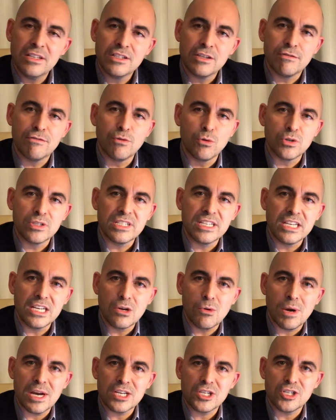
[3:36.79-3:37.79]
to 14
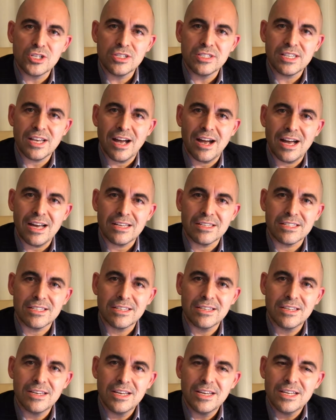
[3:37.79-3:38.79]
questions asked.